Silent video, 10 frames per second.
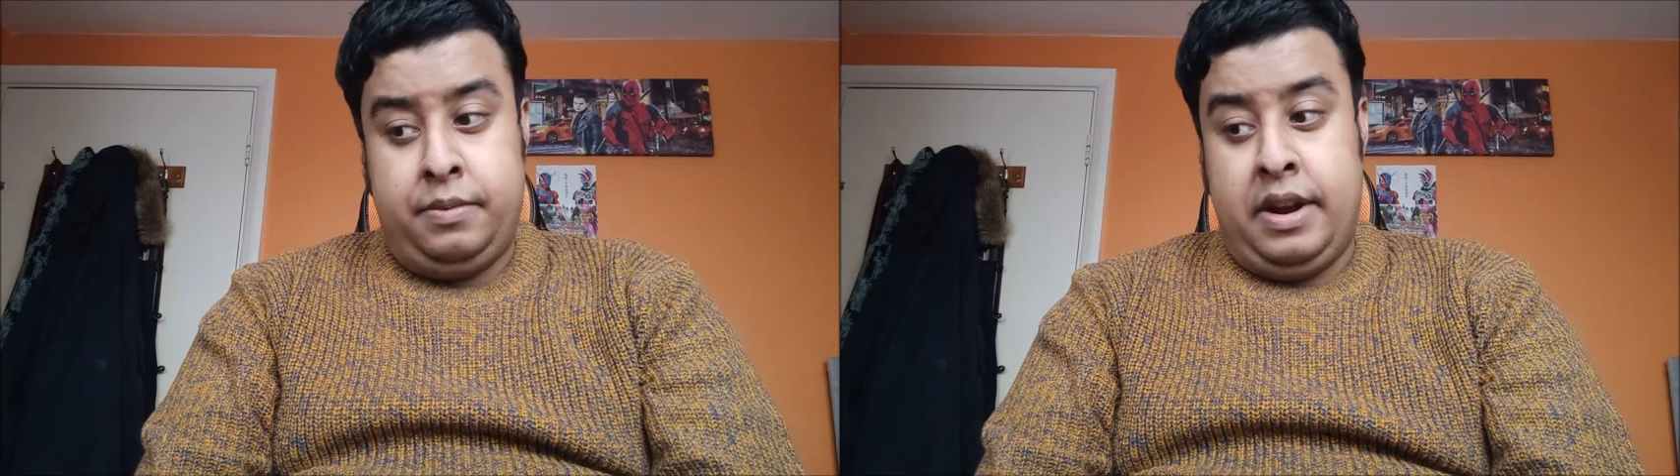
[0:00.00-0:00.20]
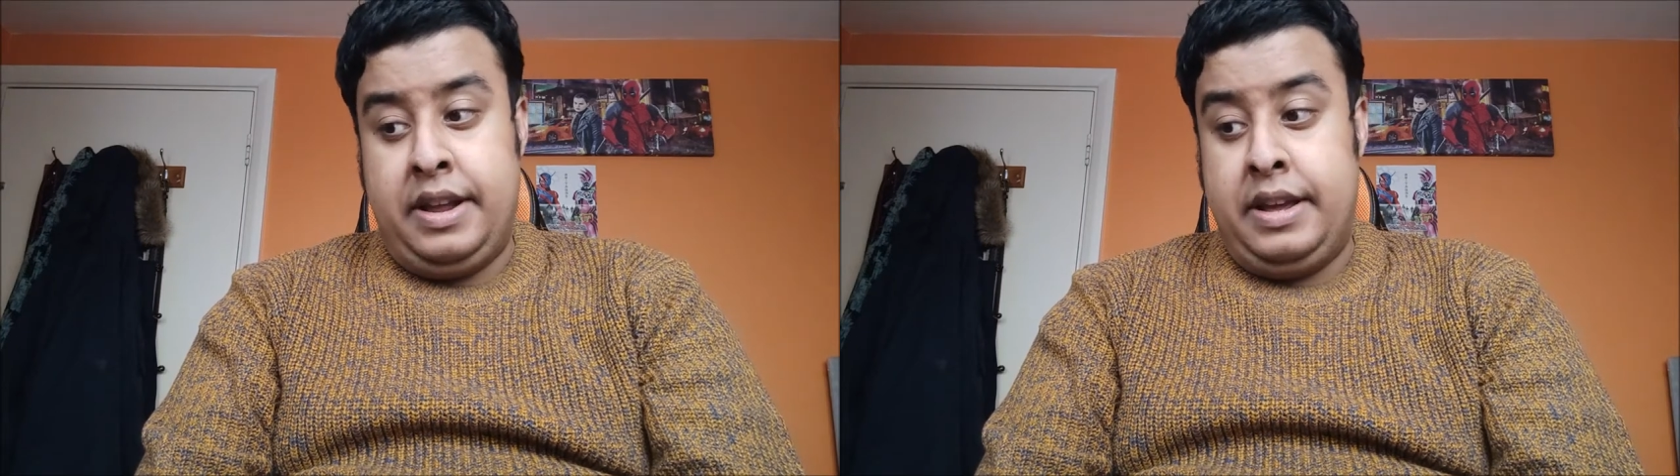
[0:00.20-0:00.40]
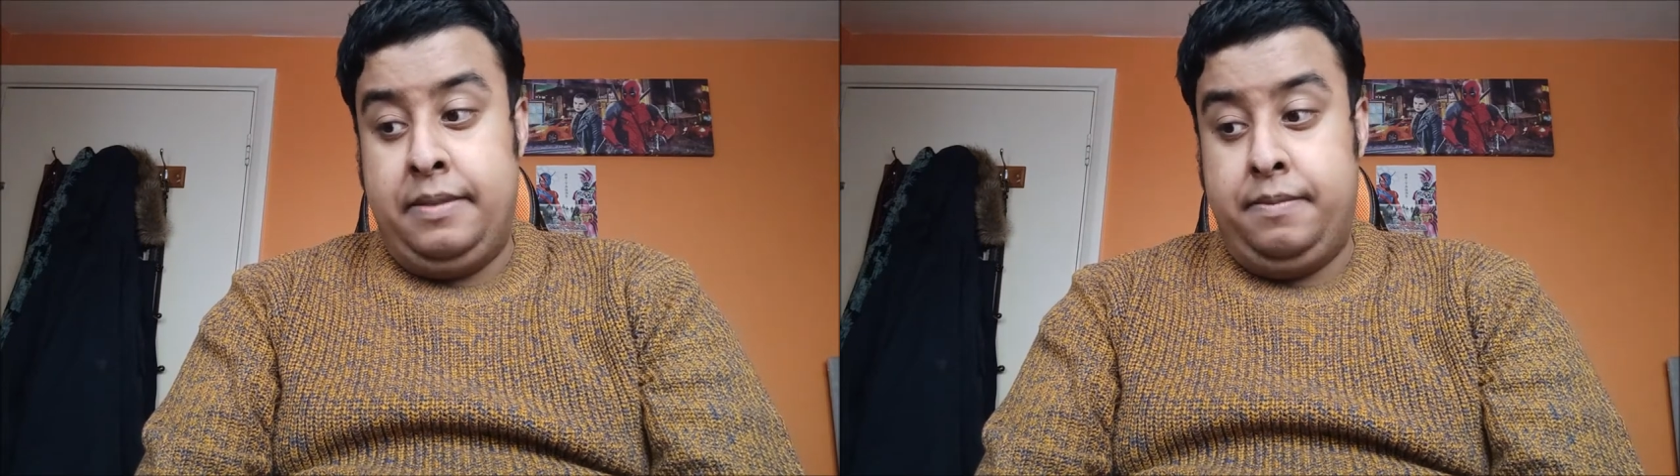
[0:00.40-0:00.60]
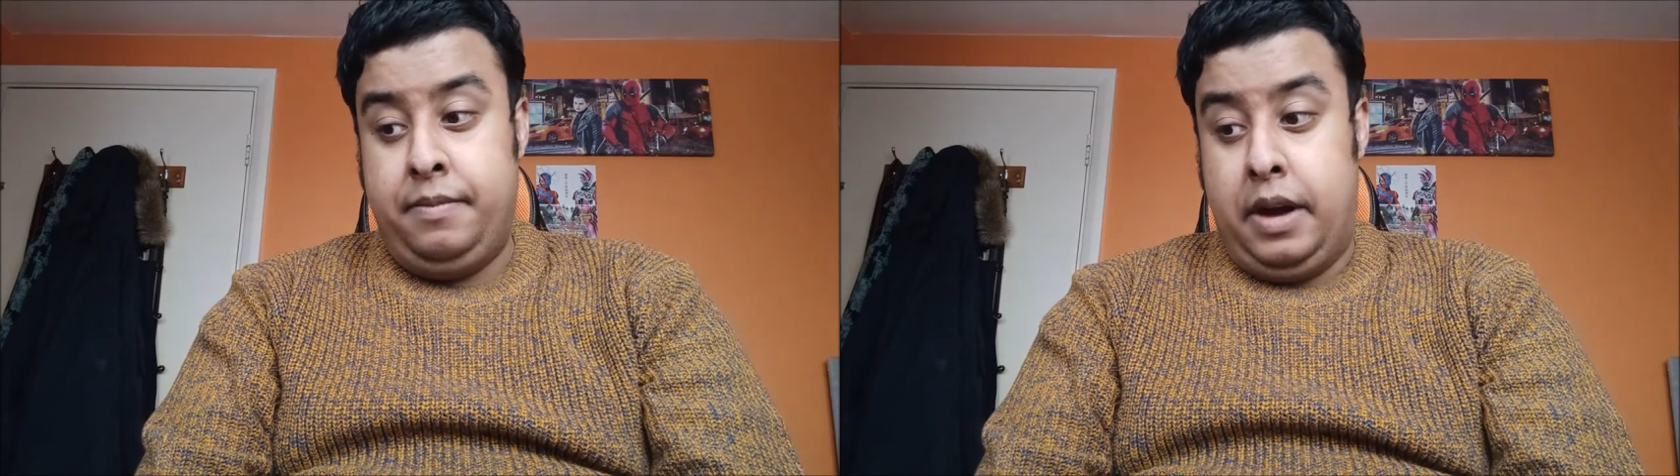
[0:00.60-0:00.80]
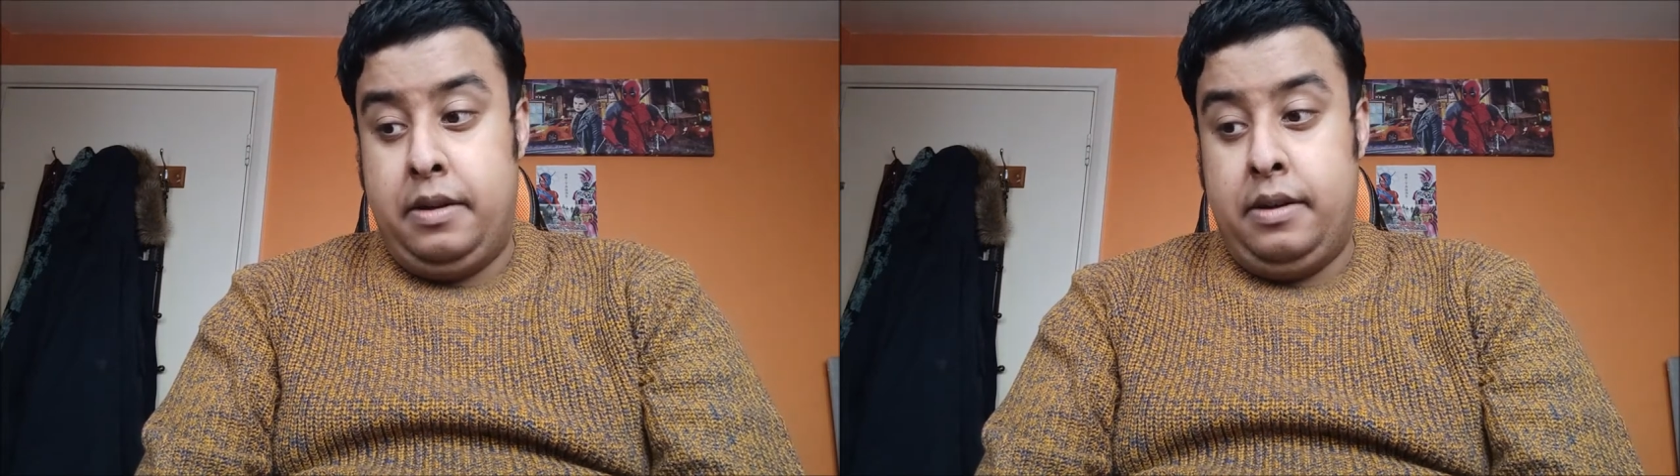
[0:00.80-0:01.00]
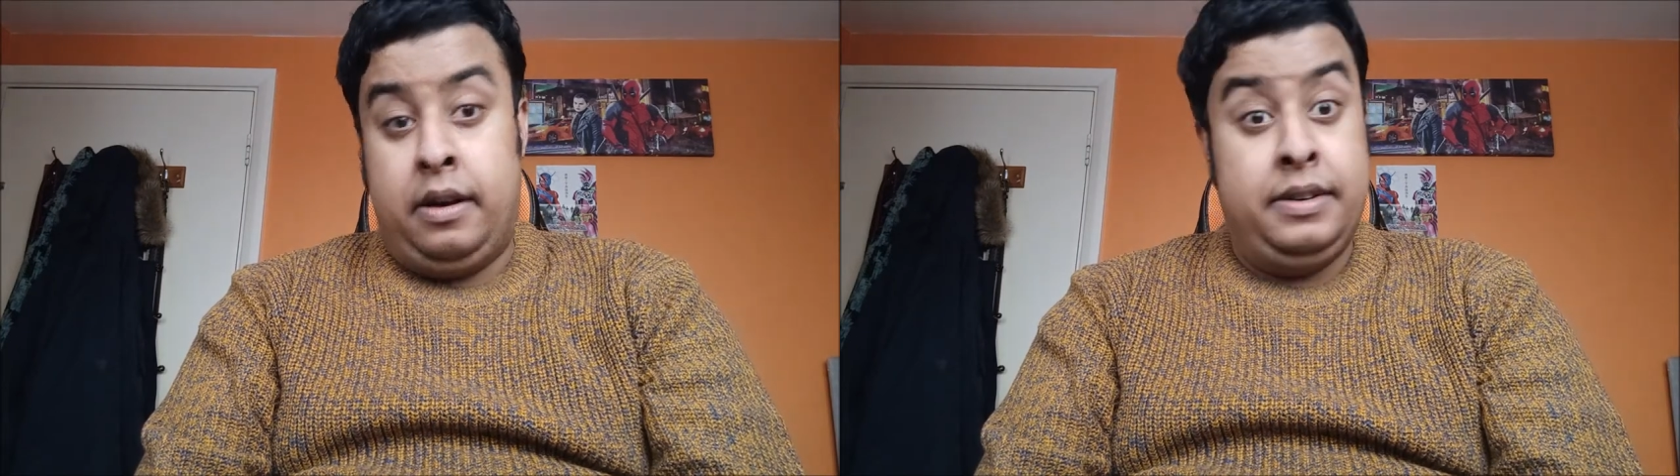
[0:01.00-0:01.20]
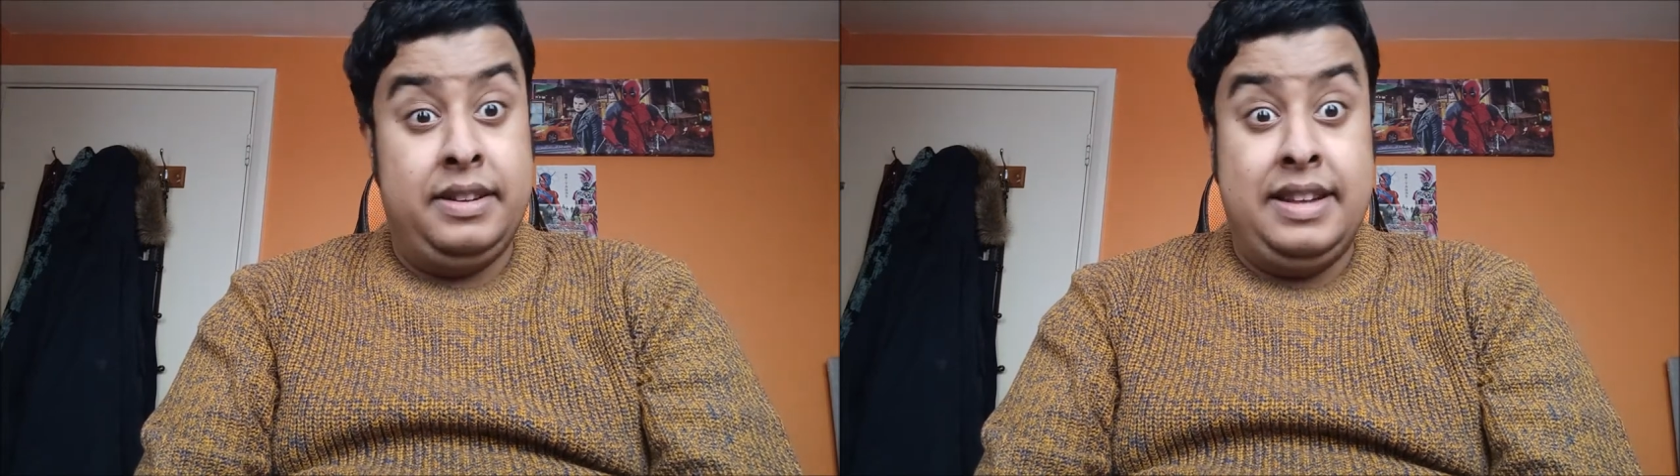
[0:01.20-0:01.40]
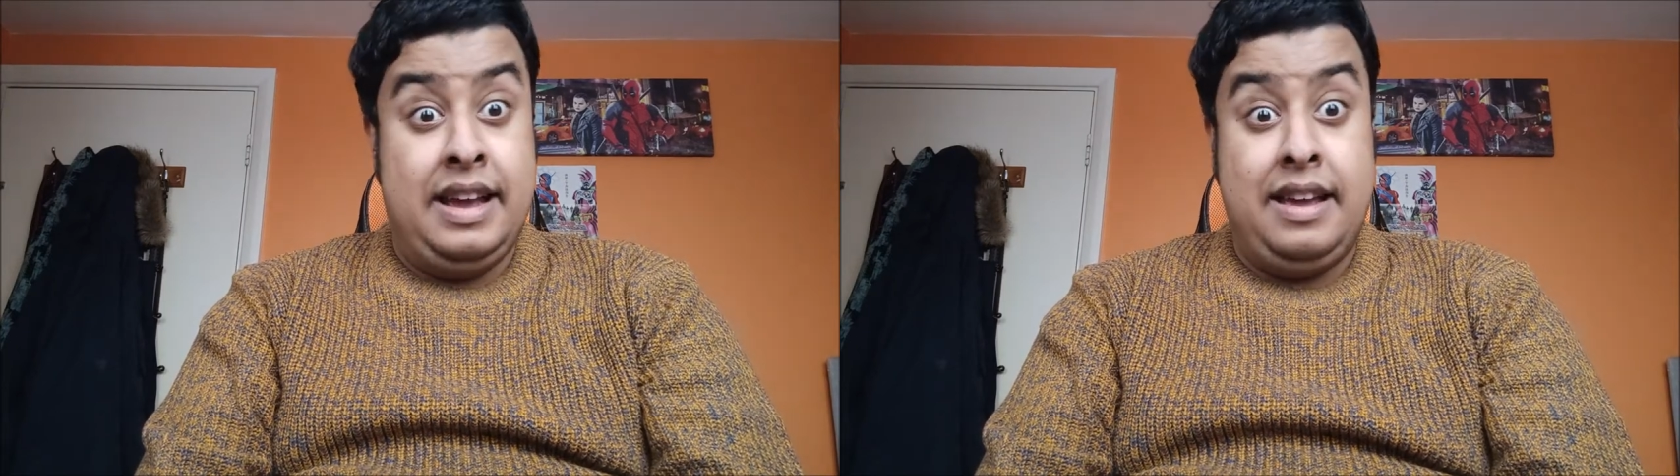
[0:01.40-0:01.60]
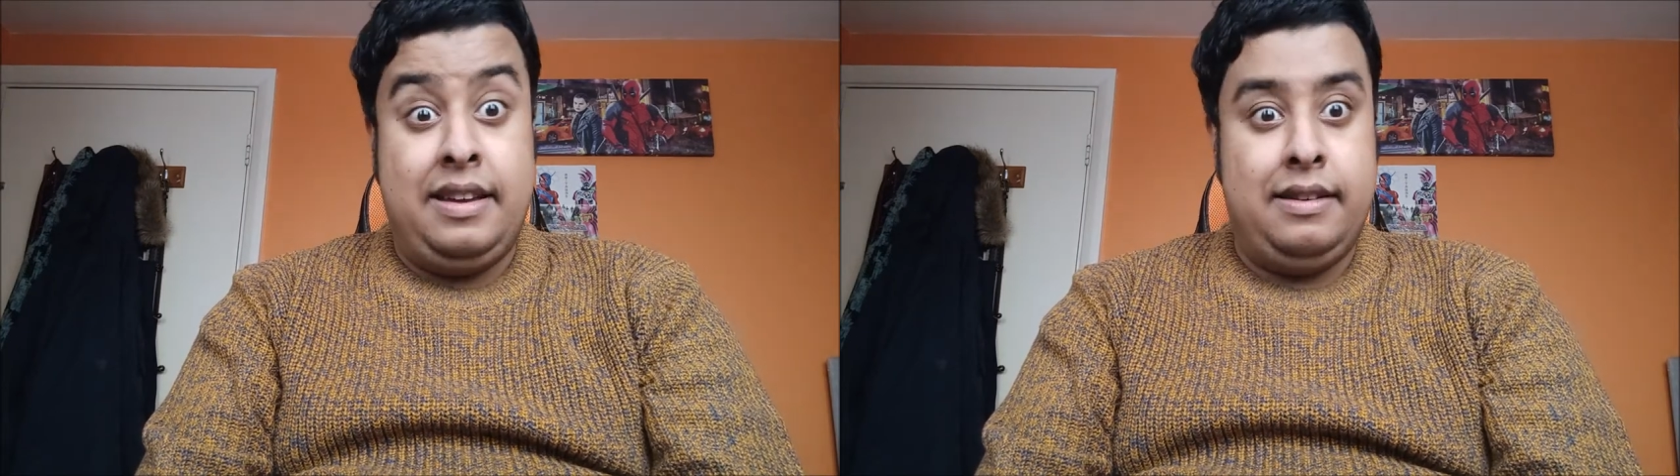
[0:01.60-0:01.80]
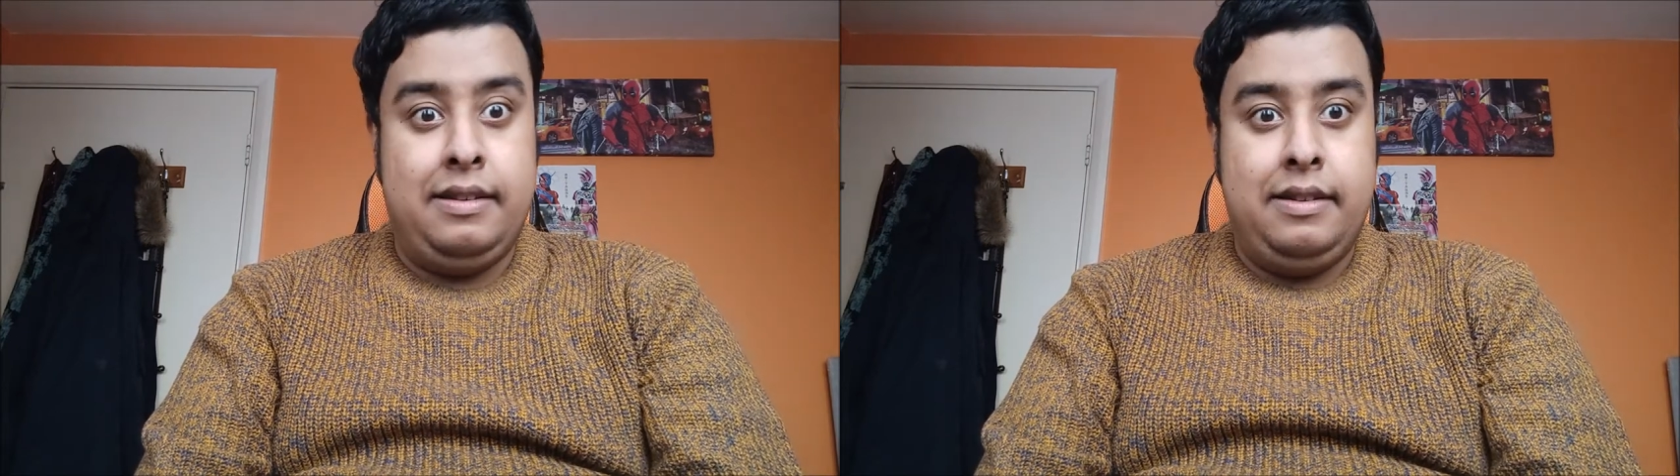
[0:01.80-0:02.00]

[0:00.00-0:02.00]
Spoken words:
ready on the day.